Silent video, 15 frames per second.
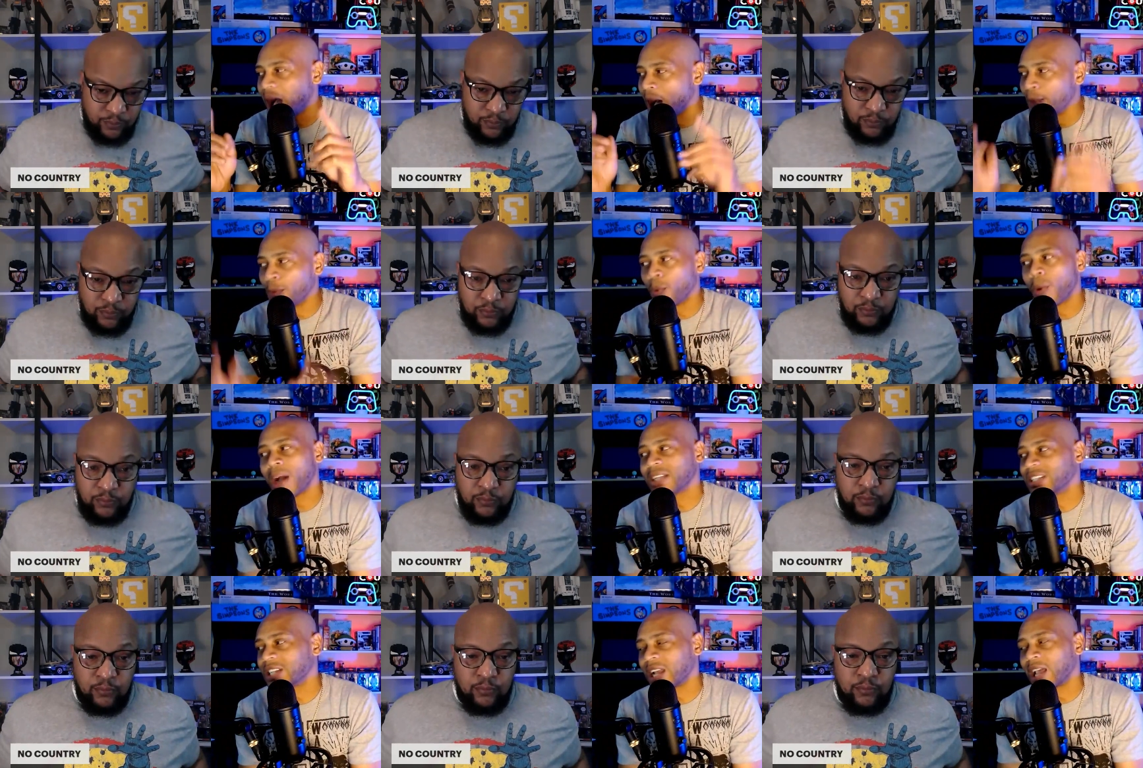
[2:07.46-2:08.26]
Speaker 1: I'm gonna
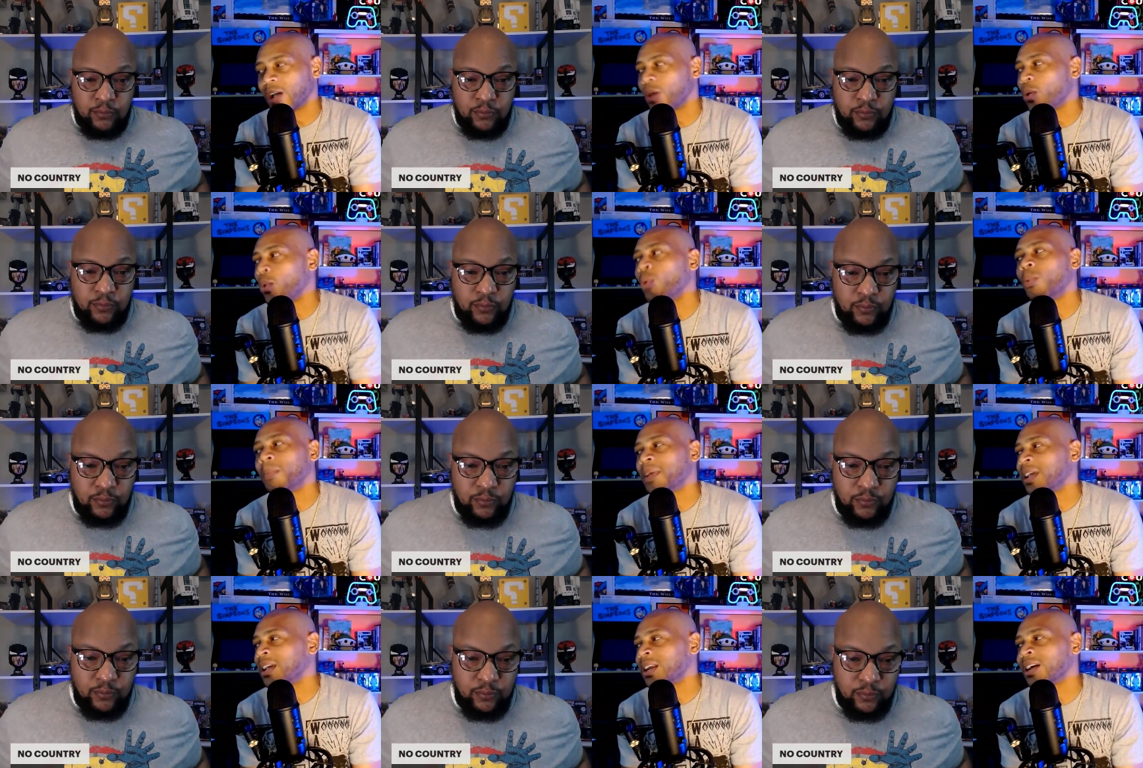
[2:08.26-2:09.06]
watch it at
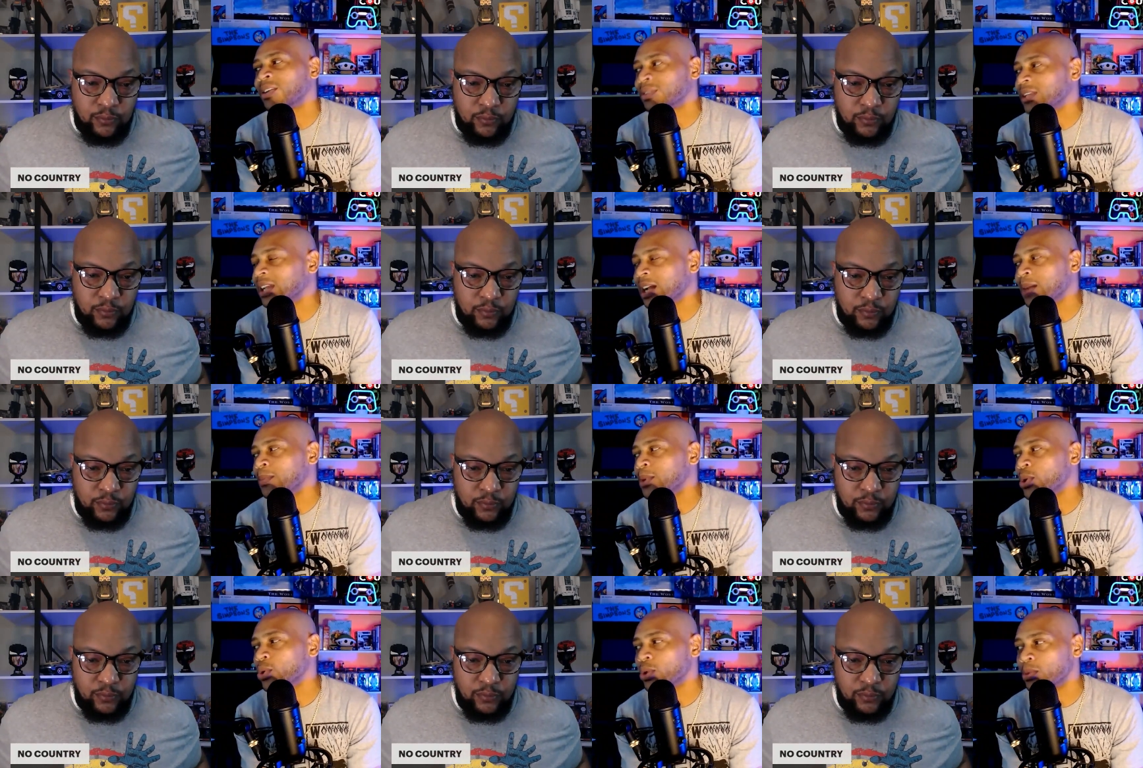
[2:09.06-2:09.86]
home, man. I don't think
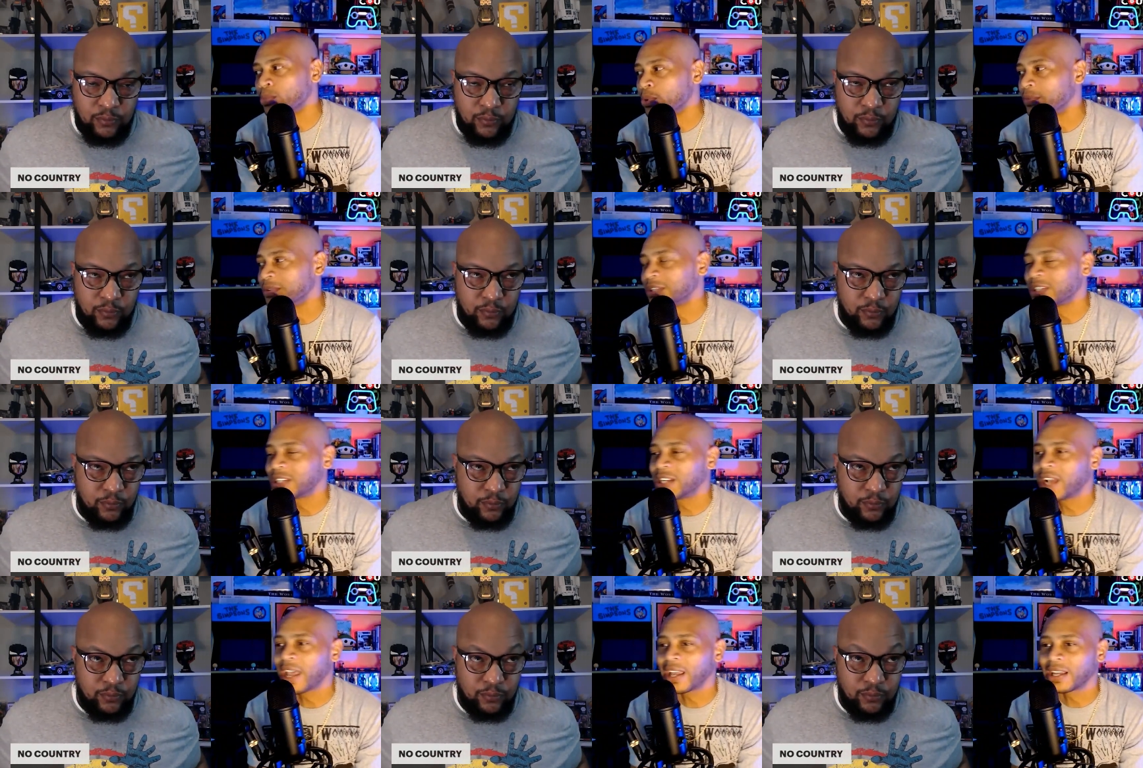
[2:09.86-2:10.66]
I'm gonna go to the movie to
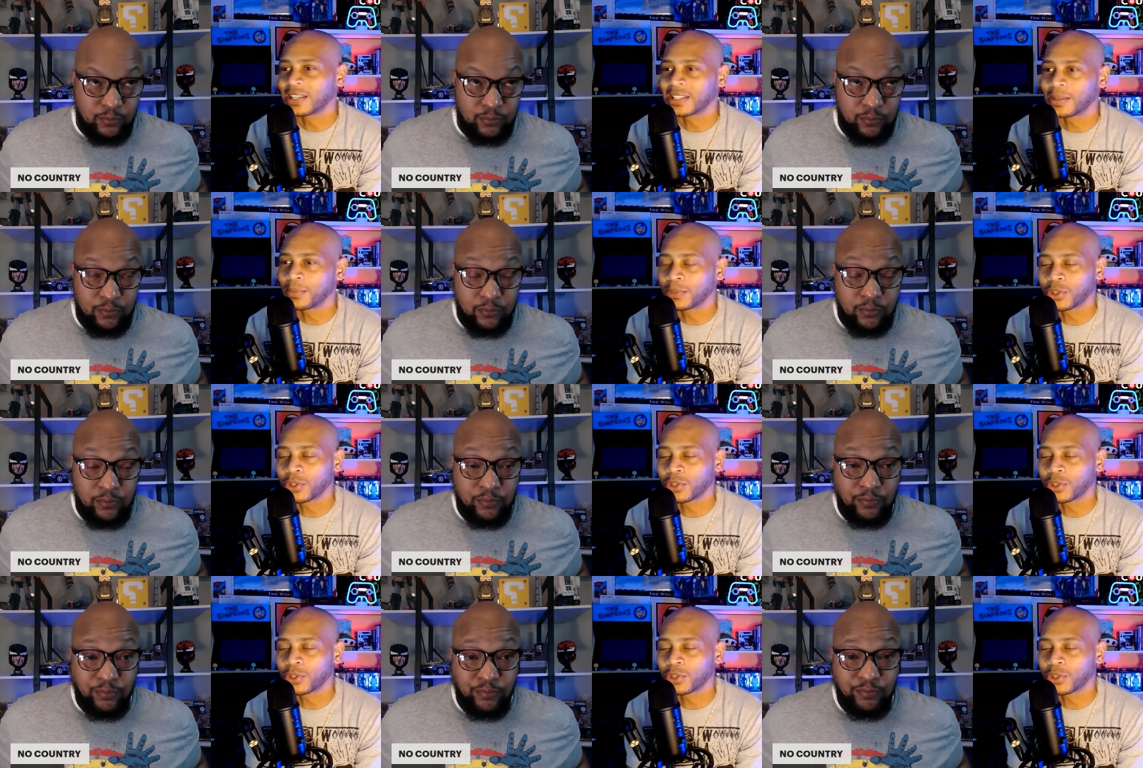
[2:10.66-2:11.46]
see that because I'm gonna
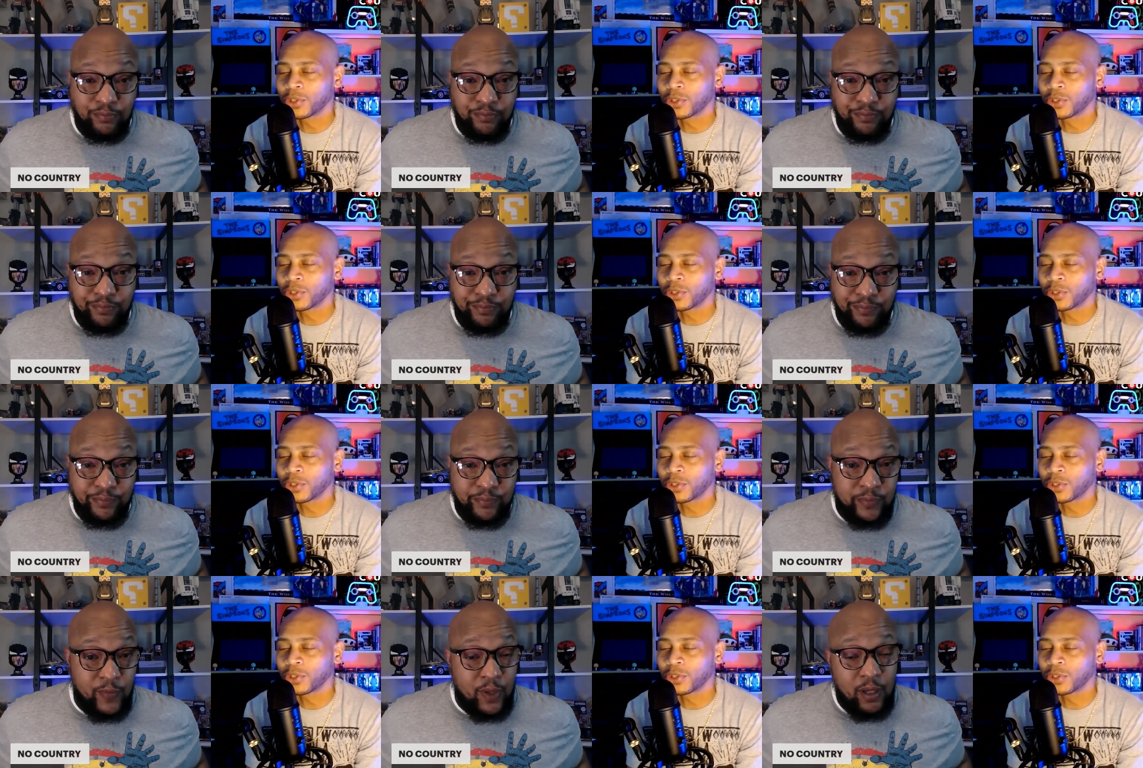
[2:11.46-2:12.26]
talk too much.
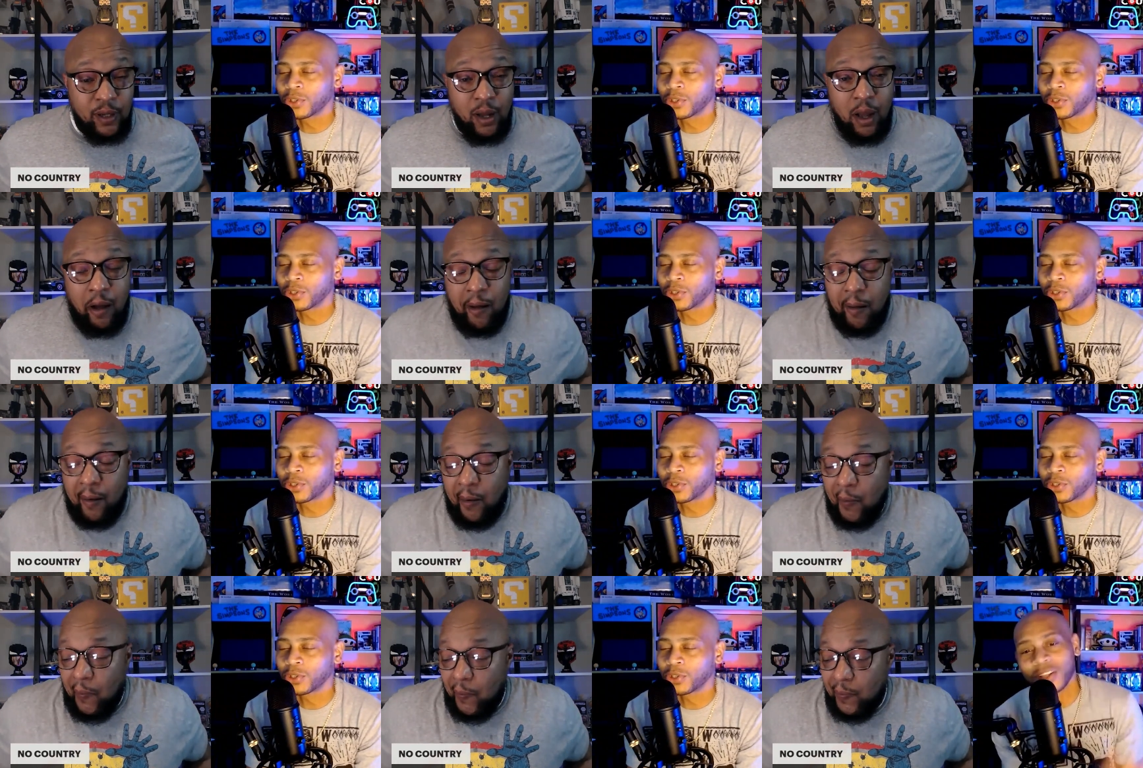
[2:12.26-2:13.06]
So,
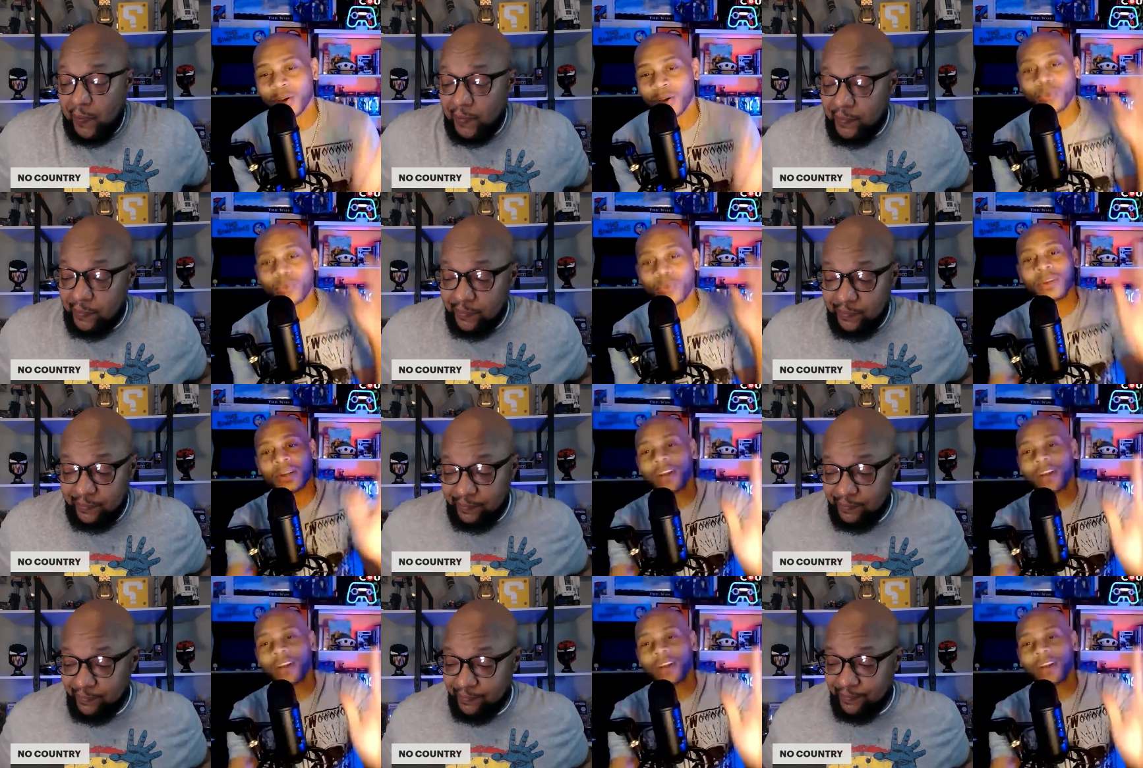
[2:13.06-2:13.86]
all right.
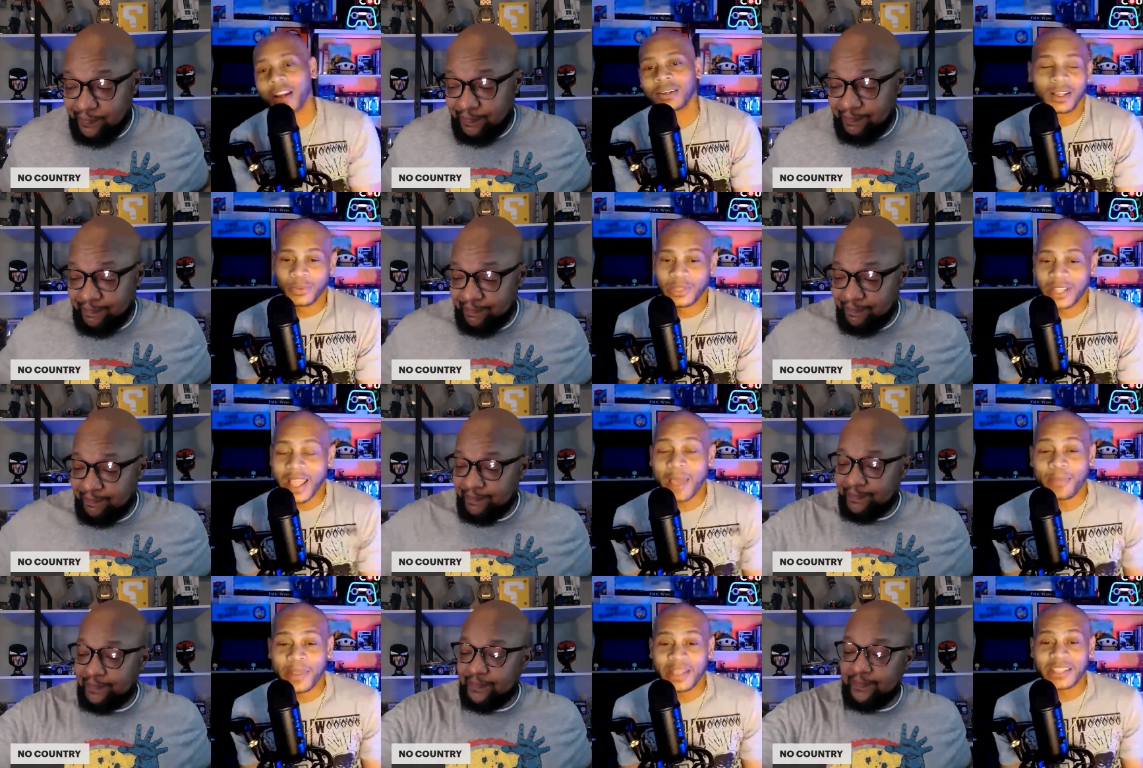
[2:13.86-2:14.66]
With
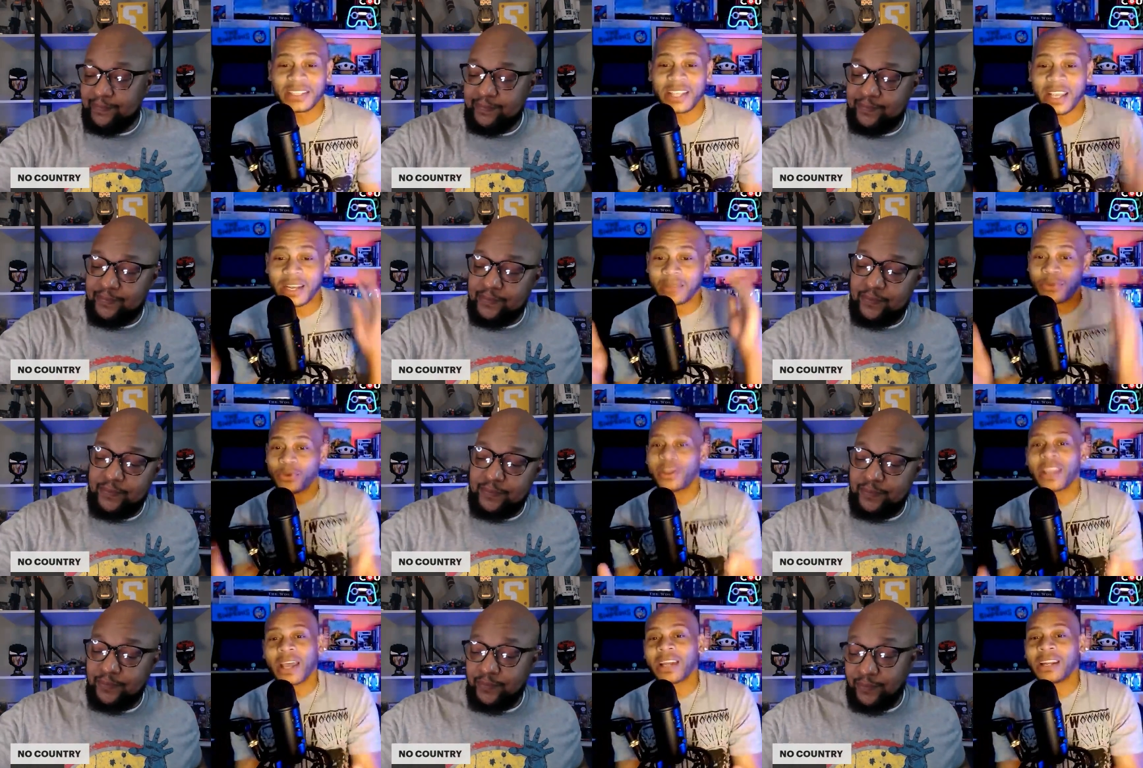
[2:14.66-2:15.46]
that being said, if
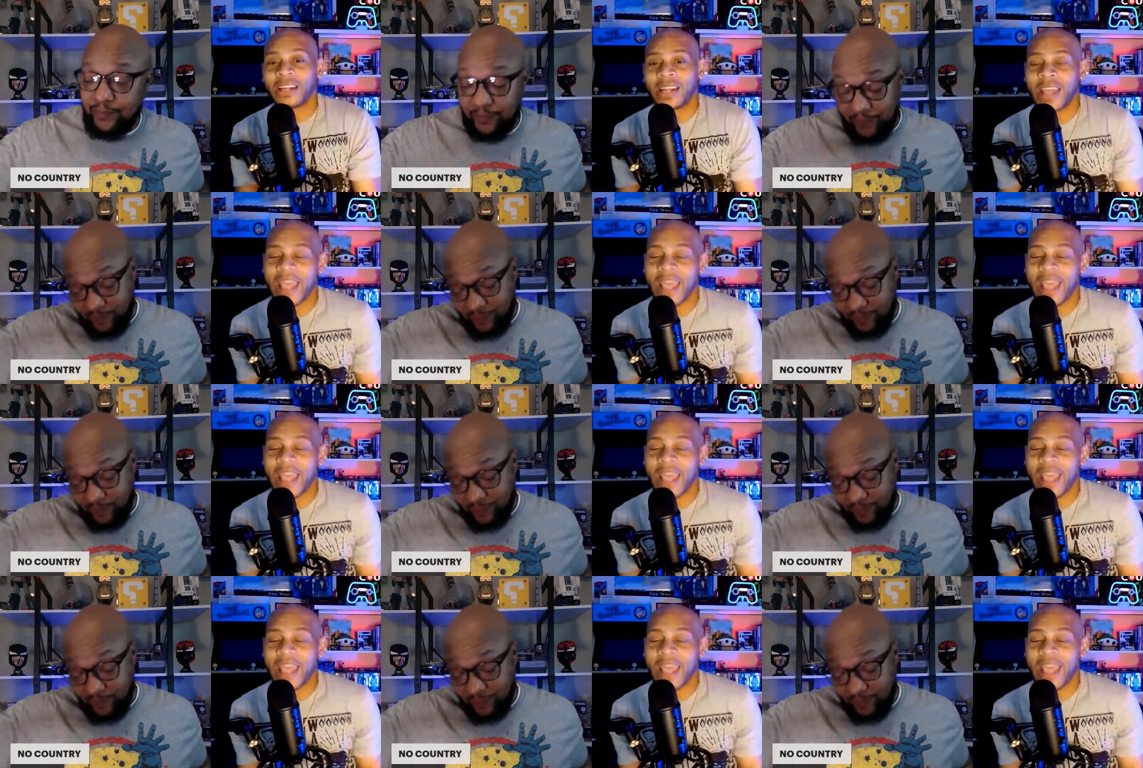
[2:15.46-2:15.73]
you ain't got nothing